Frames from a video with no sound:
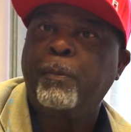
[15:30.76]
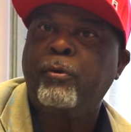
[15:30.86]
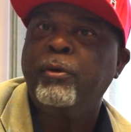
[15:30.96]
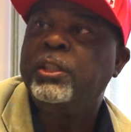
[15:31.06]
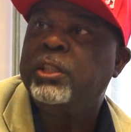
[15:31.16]

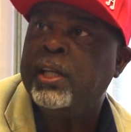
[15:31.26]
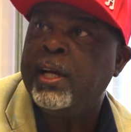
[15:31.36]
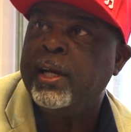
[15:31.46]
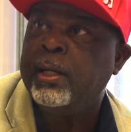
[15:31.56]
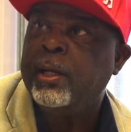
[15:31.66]

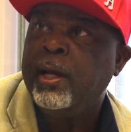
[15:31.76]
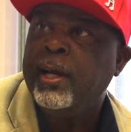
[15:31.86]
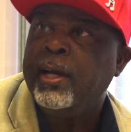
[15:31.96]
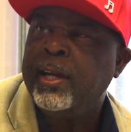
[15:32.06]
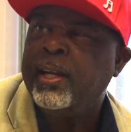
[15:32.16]
appreciate
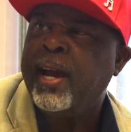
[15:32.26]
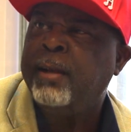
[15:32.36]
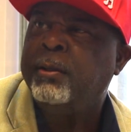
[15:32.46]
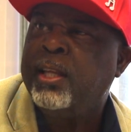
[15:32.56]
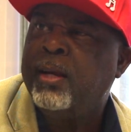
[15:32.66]
it
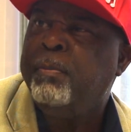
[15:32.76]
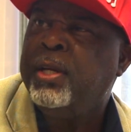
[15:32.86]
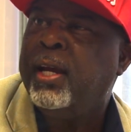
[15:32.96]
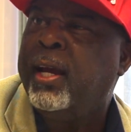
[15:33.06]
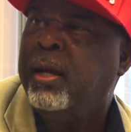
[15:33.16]
and then
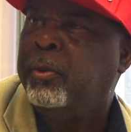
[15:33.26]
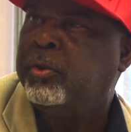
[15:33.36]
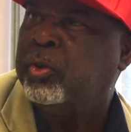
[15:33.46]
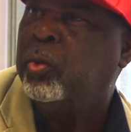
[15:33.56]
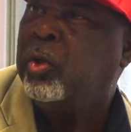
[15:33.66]
be able to